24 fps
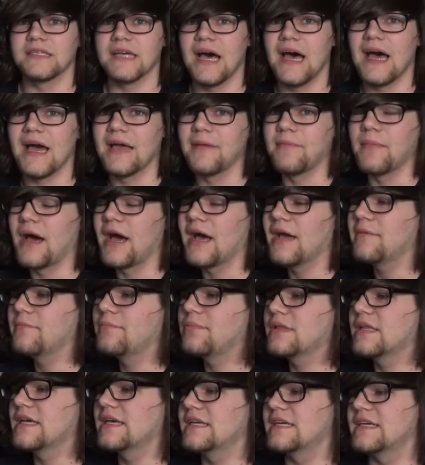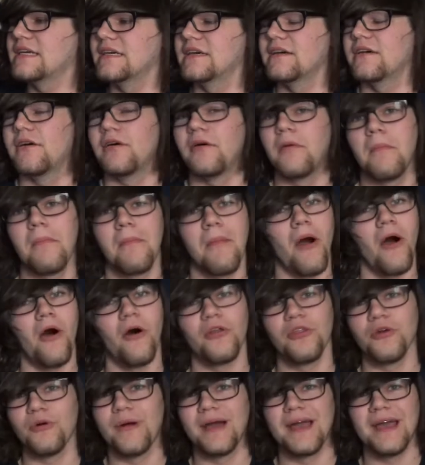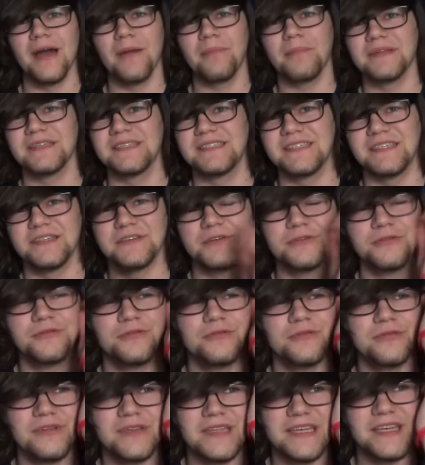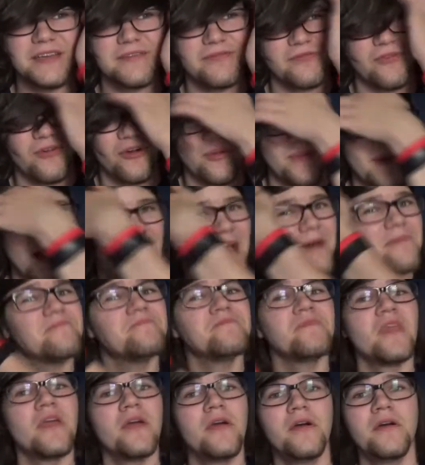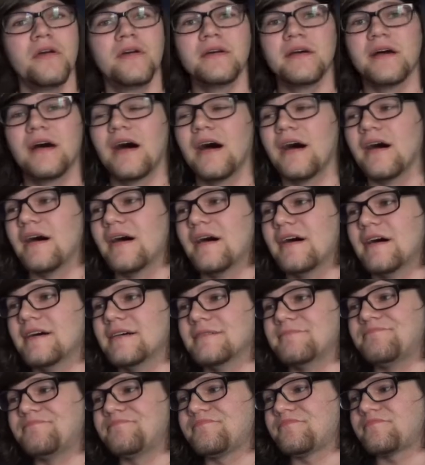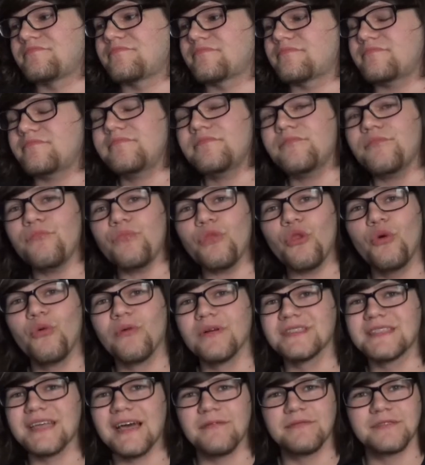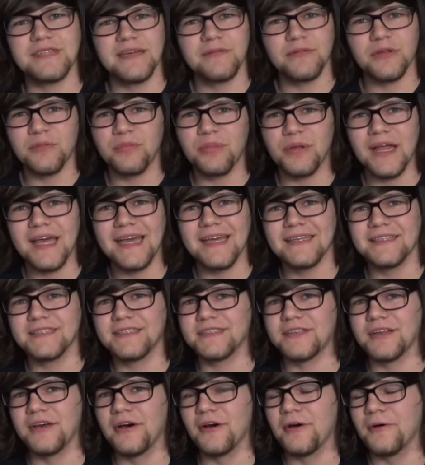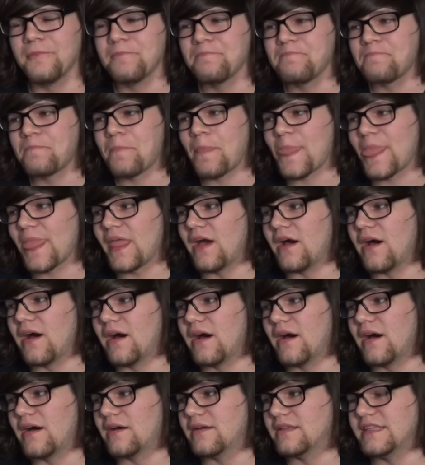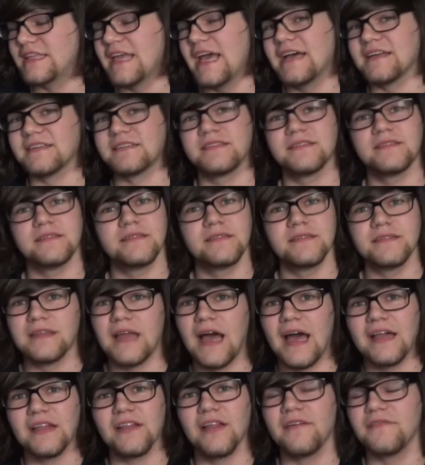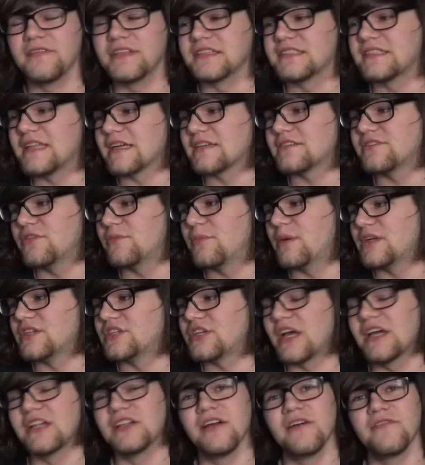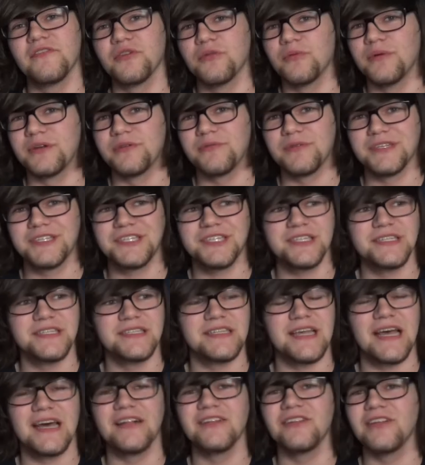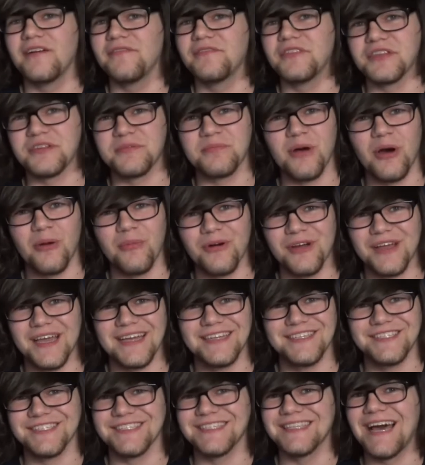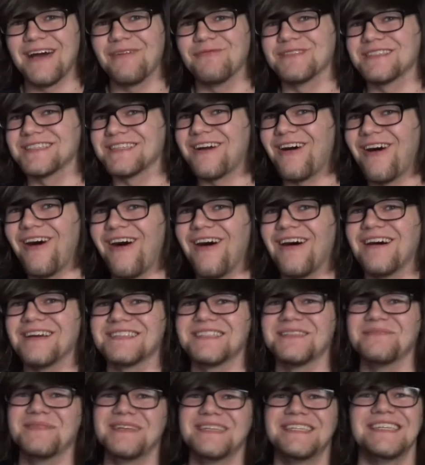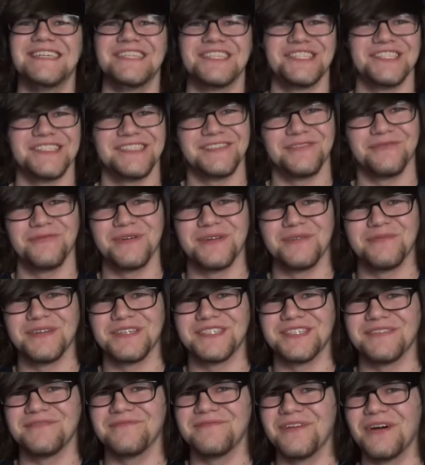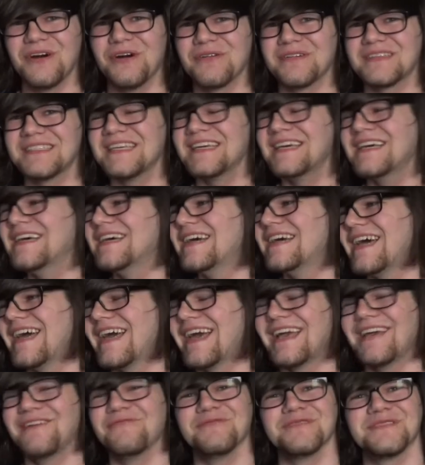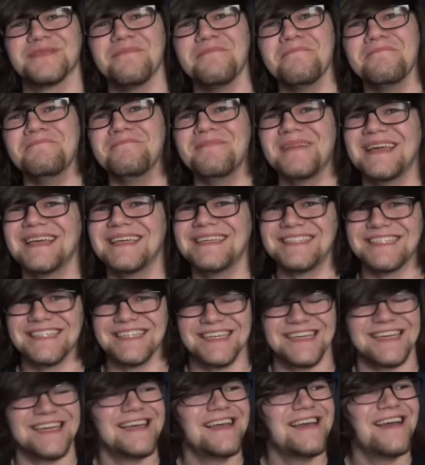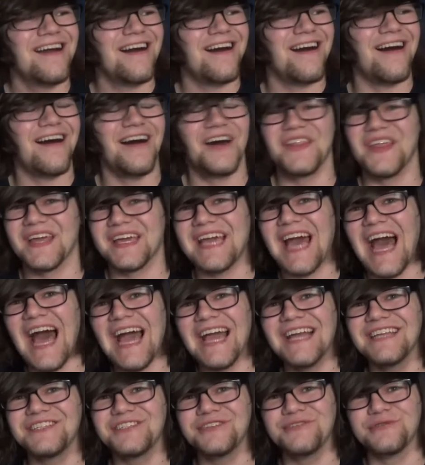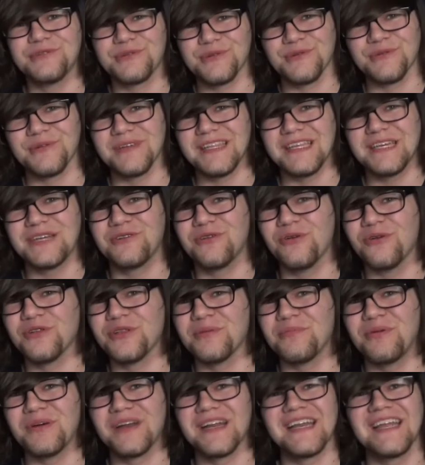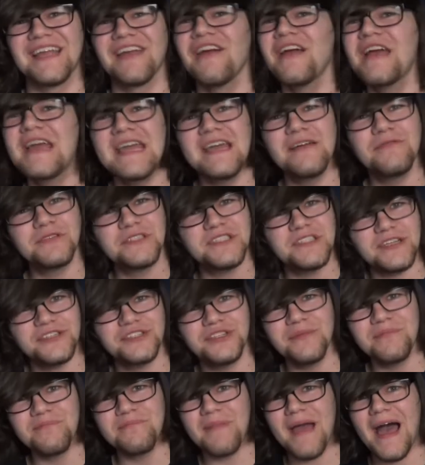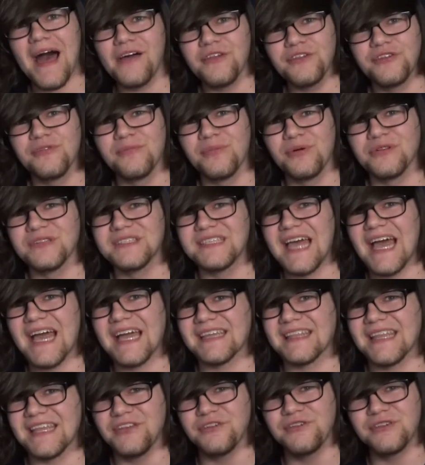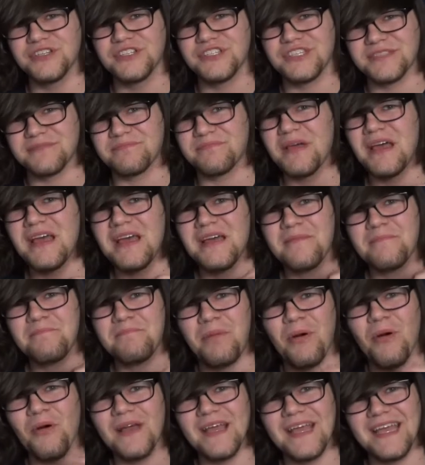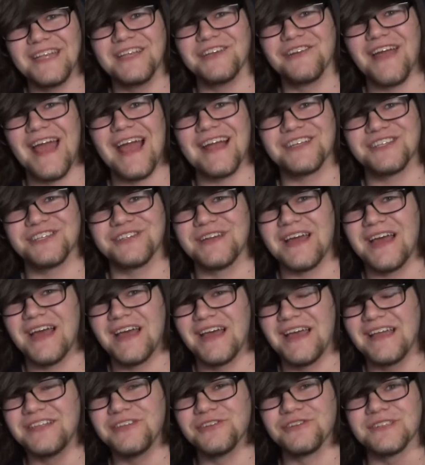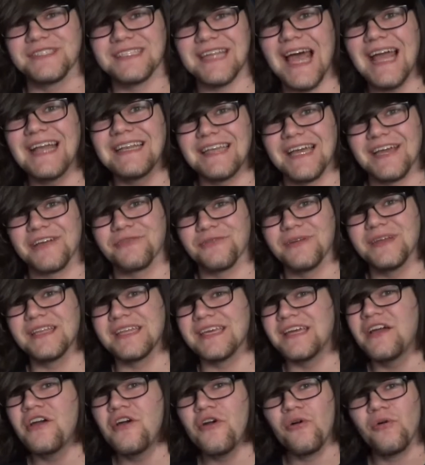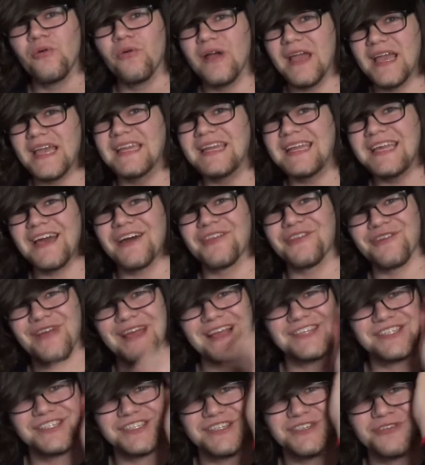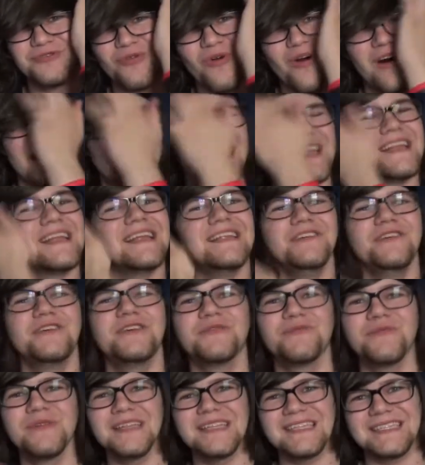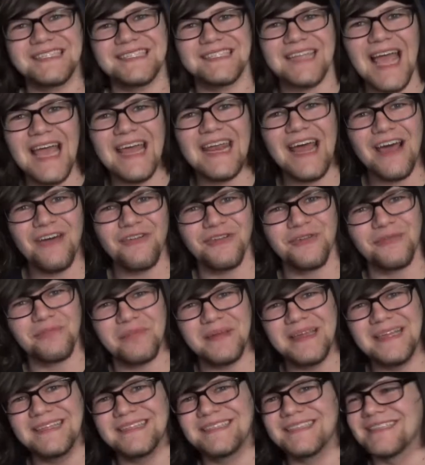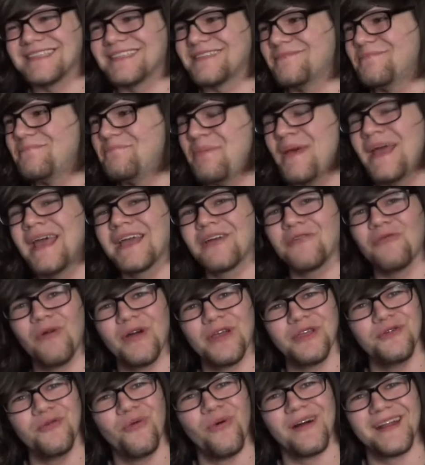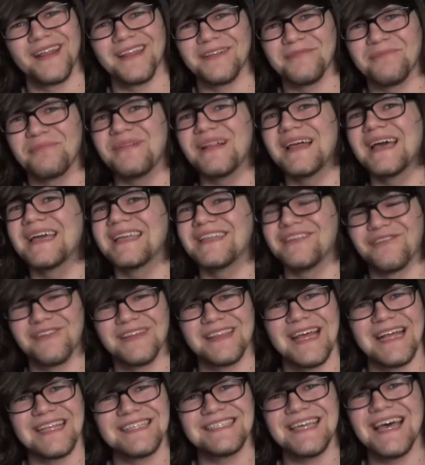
time. I played it all the way up into Link format once I was able to play it. So yes, I love this deck so much. I love the Wind Witches. I love the Spellbook engine. That was an awesome addition to Wind Witch Invoked. It was amazing. The Kaijus were really cool to put in here. It was such a malleable deck that you could just put in your side deck, really, any other engine you wanted, and you could really side out your pieces and pick what you wanted to play during that